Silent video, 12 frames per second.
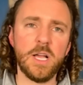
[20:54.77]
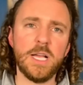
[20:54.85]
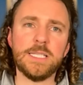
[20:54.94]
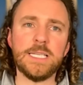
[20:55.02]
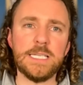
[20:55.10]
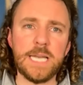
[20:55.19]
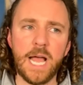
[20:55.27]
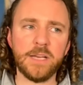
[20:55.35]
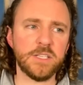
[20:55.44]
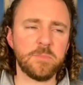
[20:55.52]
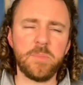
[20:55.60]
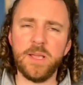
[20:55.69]
to not
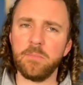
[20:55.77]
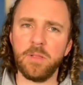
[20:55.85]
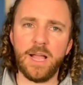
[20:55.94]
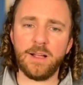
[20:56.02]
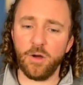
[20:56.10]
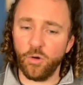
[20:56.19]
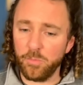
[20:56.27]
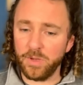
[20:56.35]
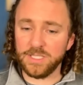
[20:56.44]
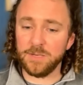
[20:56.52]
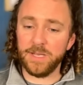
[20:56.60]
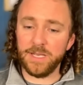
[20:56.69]
just be a black hole, but
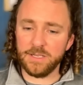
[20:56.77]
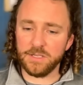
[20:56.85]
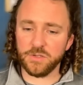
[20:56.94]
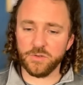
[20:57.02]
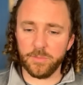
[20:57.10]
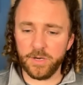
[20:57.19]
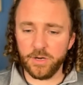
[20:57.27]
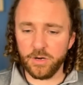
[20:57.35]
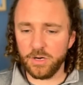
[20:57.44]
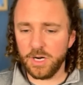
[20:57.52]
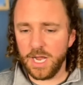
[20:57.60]
to be a distributor